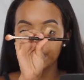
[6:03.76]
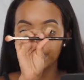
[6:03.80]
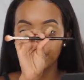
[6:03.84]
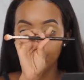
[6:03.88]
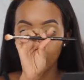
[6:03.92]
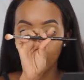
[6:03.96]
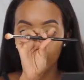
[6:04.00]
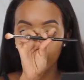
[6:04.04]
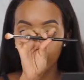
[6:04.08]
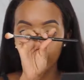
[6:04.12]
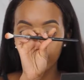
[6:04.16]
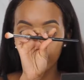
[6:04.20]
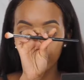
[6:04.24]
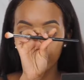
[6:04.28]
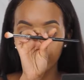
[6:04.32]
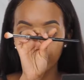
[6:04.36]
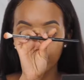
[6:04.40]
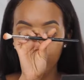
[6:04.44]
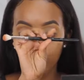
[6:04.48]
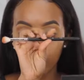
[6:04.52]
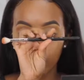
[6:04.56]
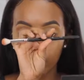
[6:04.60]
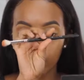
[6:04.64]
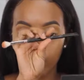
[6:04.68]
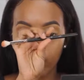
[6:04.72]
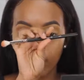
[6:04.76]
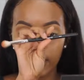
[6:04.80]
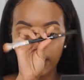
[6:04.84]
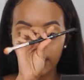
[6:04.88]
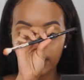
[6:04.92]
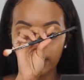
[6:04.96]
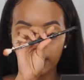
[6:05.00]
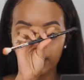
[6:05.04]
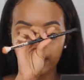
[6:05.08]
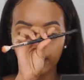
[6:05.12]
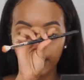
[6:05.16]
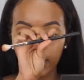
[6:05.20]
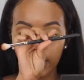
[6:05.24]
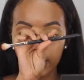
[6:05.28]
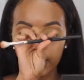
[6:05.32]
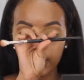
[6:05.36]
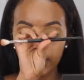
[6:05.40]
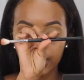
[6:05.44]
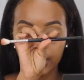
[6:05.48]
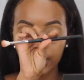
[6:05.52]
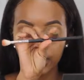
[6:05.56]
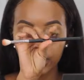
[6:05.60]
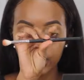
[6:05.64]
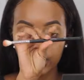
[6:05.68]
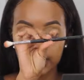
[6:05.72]
441
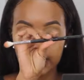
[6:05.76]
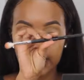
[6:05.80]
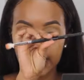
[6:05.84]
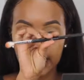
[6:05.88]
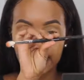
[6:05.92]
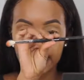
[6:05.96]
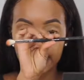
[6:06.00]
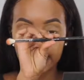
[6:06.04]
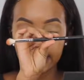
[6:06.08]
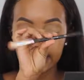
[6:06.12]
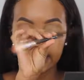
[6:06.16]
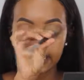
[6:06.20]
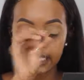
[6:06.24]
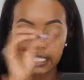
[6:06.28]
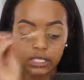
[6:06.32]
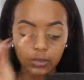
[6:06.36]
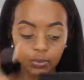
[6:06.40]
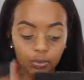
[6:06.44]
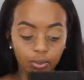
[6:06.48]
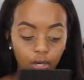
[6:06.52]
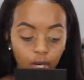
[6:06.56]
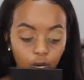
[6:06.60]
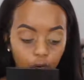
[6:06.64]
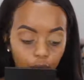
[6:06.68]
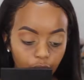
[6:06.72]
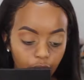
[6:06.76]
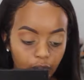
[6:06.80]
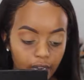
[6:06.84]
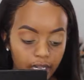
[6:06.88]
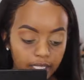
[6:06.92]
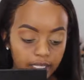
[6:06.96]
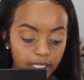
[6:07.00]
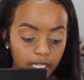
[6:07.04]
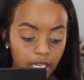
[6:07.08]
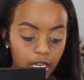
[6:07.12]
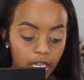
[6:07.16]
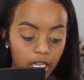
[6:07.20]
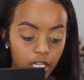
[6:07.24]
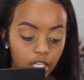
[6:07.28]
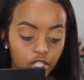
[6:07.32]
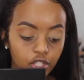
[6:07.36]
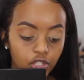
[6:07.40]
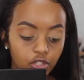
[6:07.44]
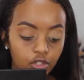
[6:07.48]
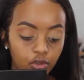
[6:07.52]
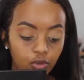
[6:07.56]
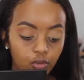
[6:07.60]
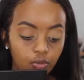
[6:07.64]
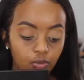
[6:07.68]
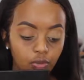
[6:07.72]
brush, and it looks like this. It's perfect
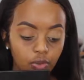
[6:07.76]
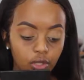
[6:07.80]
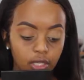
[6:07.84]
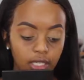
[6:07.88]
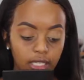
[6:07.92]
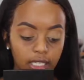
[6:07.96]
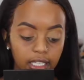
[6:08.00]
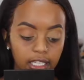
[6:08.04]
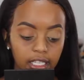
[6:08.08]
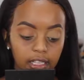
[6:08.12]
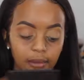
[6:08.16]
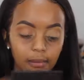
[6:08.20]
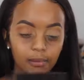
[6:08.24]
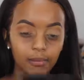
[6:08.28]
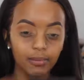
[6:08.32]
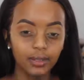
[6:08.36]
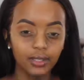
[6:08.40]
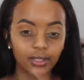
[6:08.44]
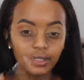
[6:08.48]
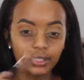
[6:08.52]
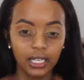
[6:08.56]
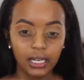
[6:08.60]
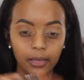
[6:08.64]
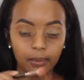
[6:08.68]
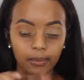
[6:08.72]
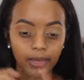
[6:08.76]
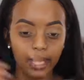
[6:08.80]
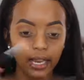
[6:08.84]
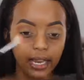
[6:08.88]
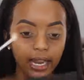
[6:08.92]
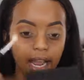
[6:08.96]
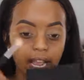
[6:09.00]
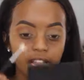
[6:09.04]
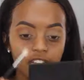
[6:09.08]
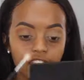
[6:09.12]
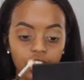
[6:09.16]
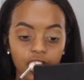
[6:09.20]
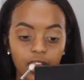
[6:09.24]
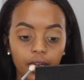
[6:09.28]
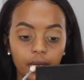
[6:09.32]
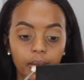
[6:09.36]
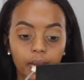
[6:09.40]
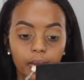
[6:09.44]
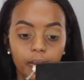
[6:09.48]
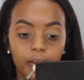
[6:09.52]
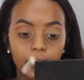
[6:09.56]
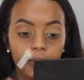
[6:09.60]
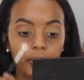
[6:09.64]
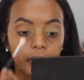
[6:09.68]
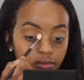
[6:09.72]
to really build up that
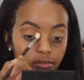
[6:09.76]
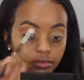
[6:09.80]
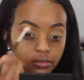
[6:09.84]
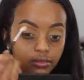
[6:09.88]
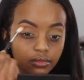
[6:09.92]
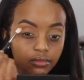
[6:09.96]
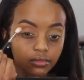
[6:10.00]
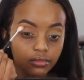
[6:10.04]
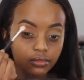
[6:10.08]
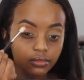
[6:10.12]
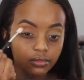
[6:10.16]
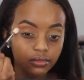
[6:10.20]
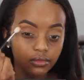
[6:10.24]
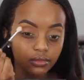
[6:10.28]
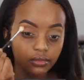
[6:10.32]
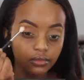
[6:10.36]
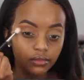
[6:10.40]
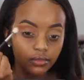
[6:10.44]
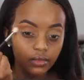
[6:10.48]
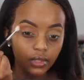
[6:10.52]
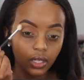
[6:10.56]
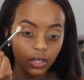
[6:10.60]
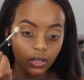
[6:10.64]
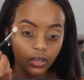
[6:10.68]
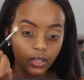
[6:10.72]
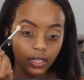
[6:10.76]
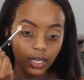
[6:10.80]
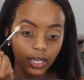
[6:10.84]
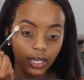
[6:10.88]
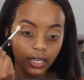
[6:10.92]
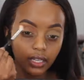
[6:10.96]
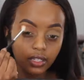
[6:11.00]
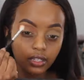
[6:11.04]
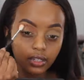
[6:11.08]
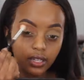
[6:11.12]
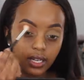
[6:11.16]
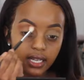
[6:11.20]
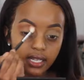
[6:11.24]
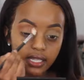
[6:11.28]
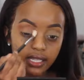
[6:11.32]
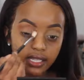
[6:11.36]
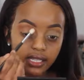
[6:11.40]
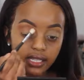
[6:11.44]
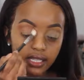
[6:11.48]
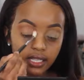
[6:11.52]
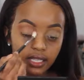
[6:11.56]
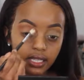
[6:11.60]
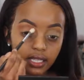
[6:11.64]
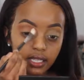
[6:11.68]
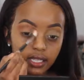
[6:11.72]
eyeshadow. Oh yeah, you guys
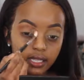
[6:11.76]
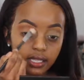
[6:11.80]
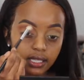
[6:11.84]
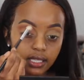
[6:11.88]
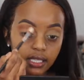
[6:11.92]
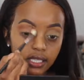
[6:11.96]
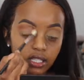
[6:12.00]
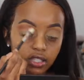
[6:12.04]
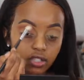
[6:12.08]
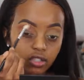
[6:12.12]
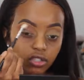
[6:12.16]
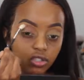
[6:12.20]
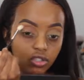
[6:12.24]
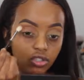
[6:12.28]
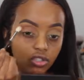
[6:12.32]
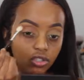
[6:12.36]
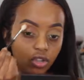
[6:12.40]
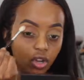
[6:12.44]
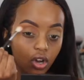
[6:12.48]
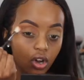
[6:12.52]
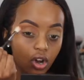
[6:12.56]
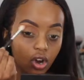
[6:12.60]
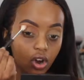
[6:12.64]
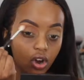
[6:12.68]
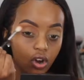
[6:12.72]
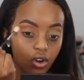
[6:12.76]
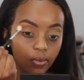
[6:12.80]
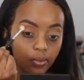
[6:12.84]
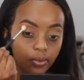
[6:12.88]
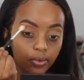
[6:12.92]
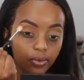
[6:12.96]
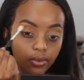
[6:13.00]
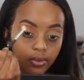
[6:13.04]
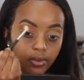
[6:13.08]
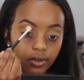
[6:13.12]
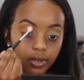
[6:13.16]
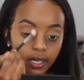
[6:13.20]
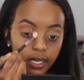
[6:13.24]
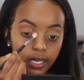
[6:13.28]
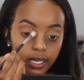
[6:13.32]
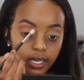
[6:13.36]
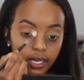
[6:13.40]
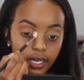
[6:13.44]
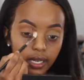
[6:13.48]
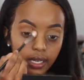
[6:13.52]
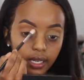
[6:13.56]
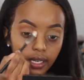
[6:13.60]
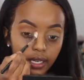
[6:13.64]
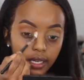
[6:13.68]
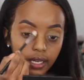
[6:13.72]
see this? This is so
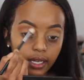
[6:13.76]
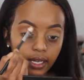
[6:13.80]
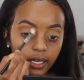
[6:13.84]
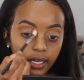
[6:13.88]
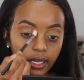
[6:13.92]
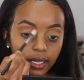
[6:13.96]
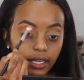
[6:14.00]
pretty.